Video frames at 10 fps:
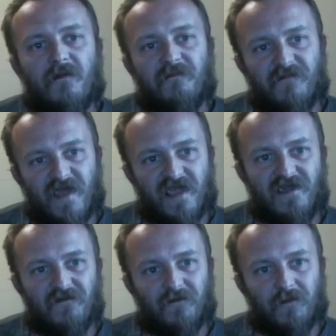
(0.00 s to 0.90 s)
Thank
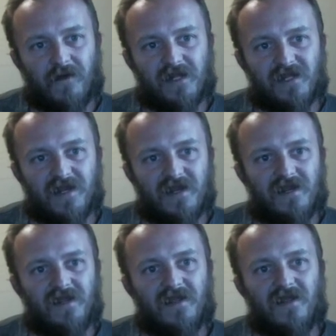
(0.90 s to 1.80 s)
you for watching.
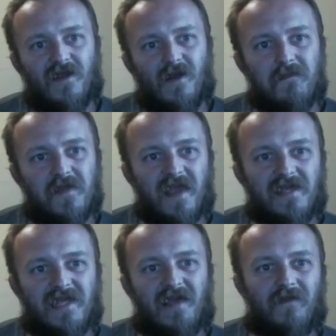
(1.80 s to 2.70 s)
Hope you
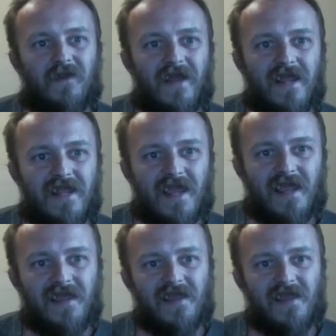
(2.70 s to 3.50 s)
guys have a great day.